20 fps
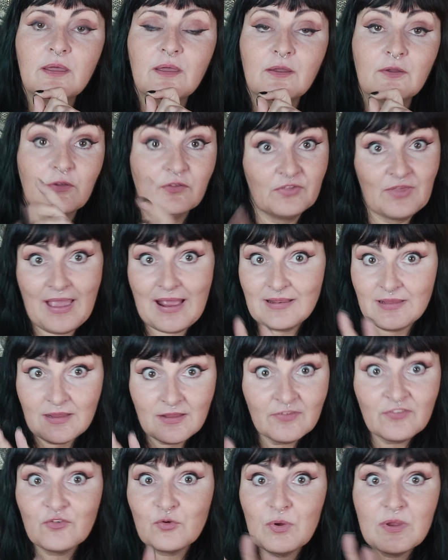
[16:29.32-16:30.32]
because that
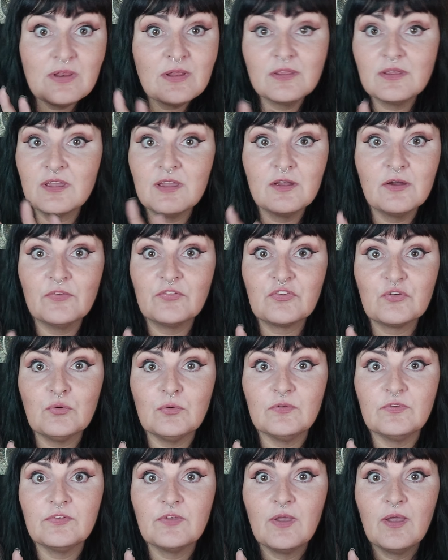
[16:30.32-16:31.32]
is queen and king of
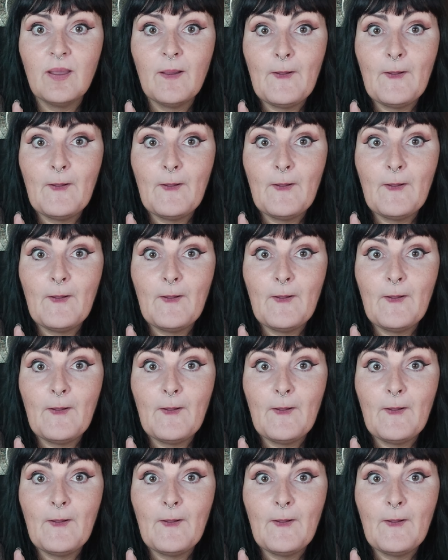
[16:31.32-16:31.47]
swords